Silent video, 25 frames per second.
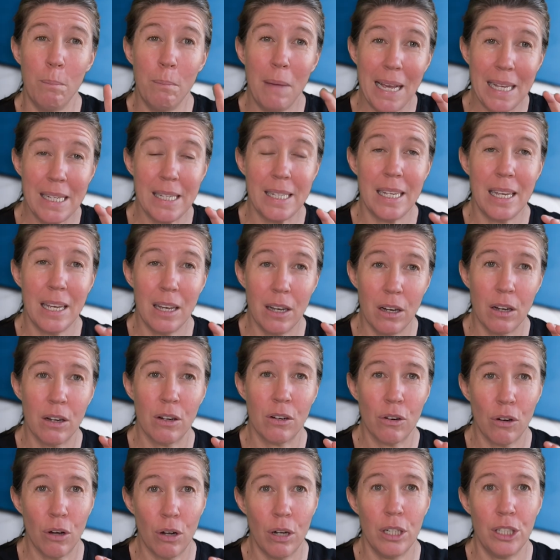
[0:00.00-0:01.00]
messier
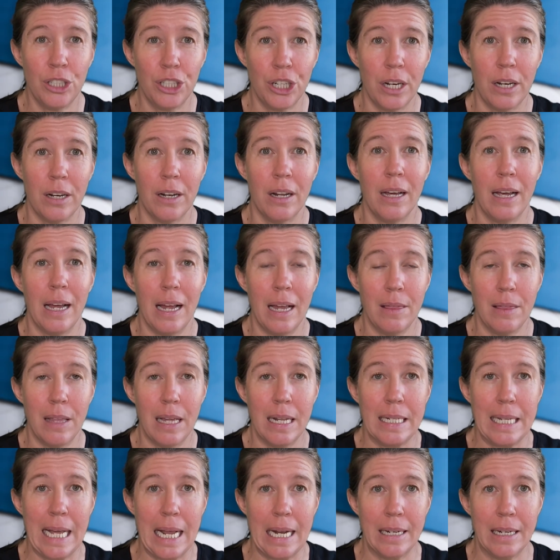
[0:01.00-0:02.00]
collagen in
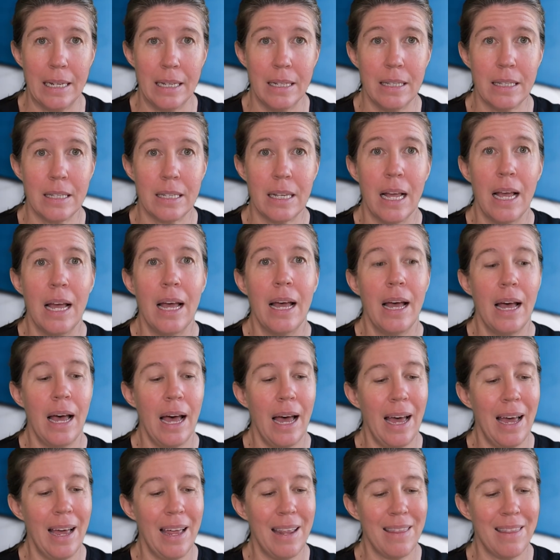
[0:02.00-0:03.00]
their tendons,
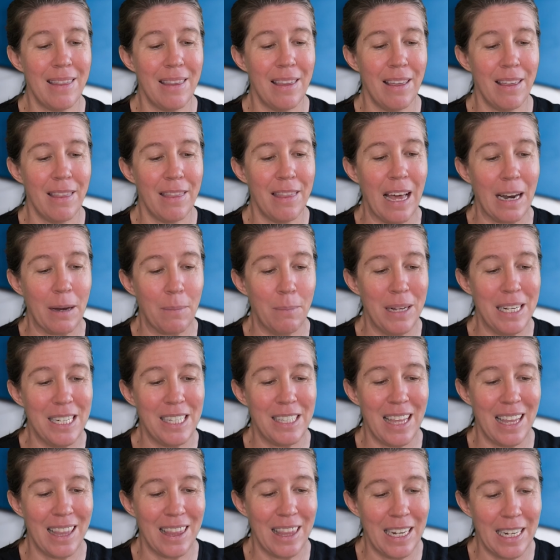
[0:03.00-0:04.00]
and that
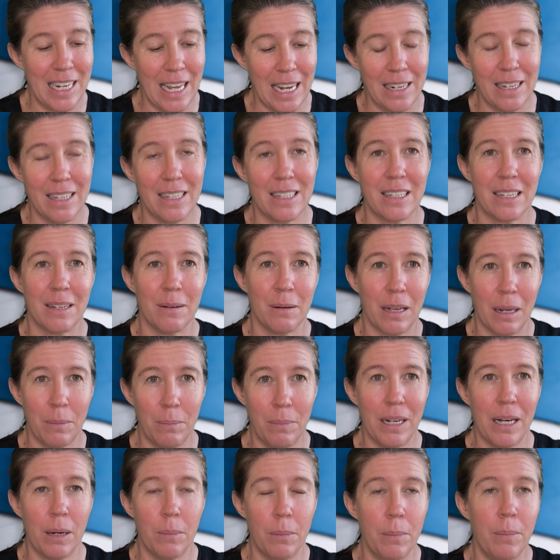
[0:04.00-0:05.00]
means that the tendons can
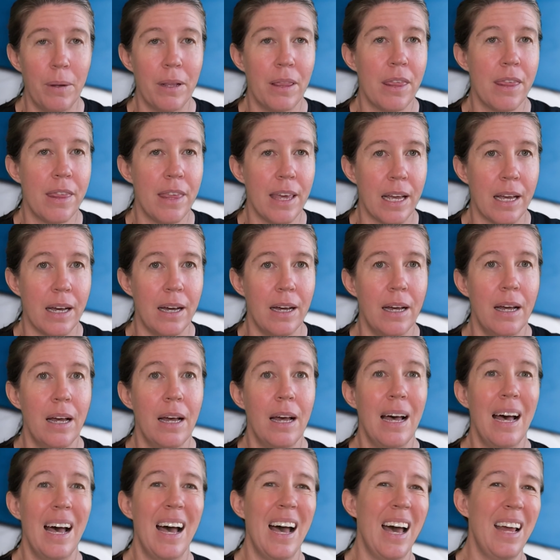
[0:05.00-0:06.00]
become a bit thicker
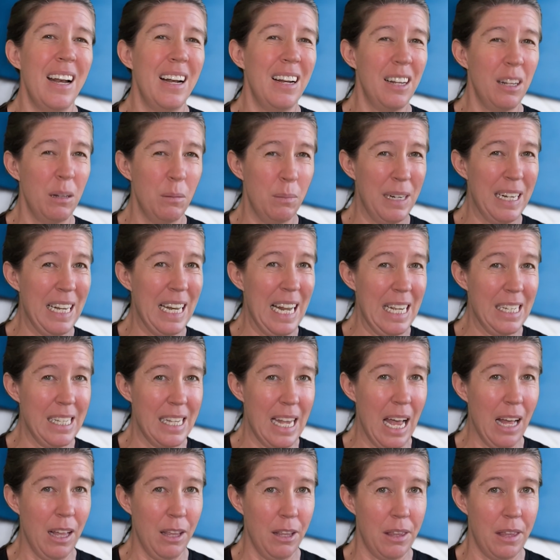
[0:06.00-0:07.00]
and a little bit less
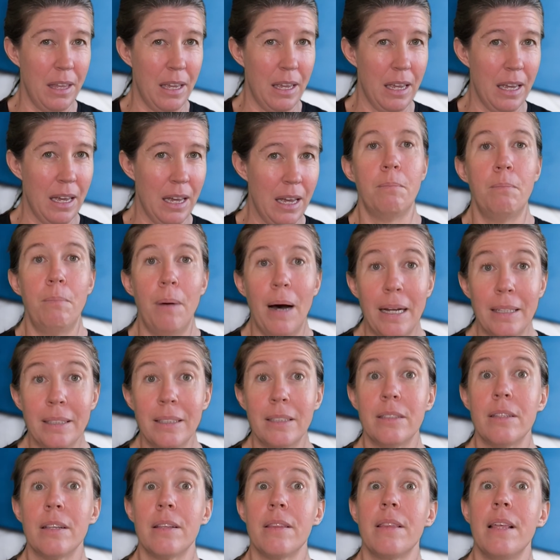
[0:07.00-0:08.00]
healthy. But
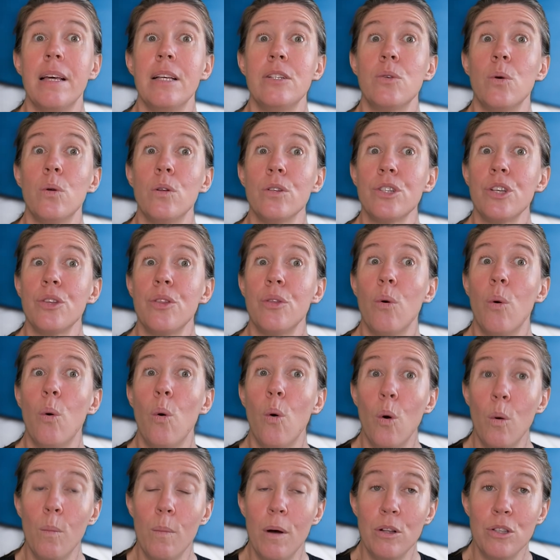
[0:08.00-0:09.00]
there's also the
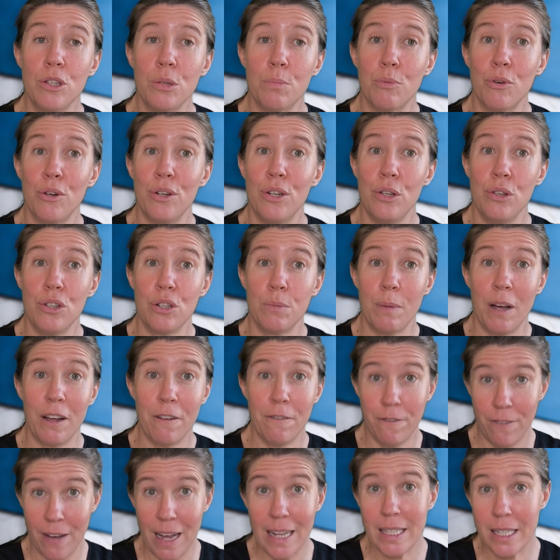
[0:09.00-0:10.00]
hormones produced by
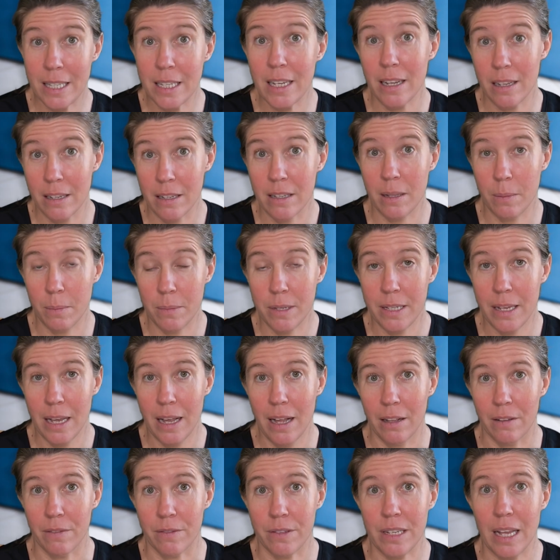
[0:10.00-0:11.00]
fat cells
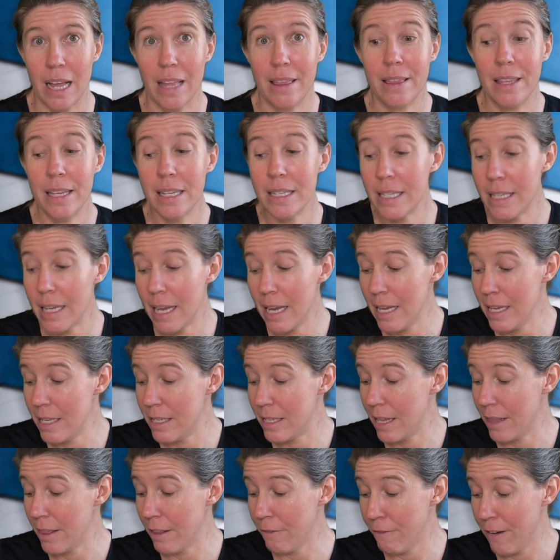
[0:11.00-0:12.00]
themselves, and this
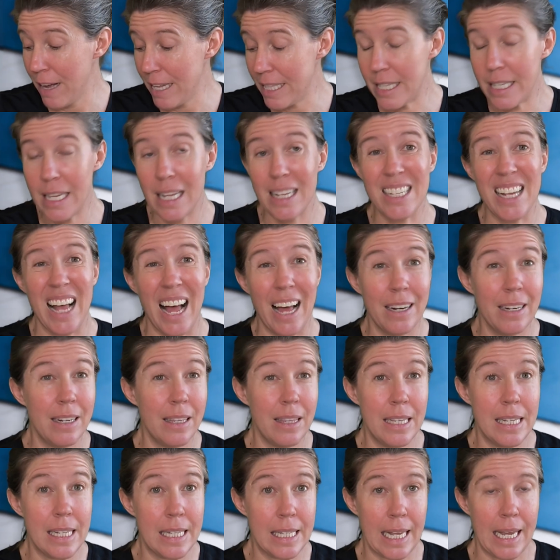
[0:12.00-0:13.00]
is the fat cells
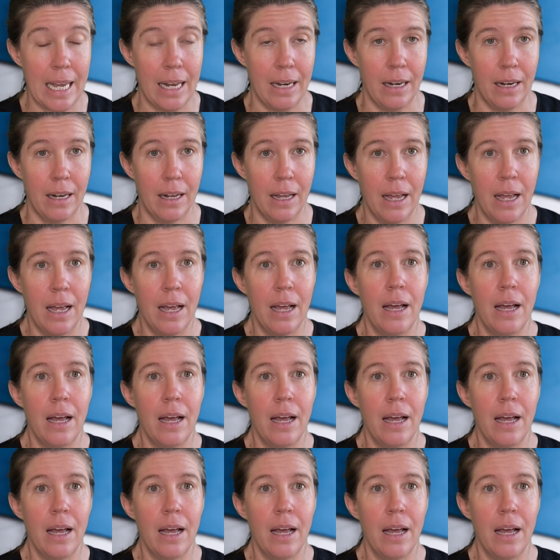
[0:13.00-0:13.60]
under the skin.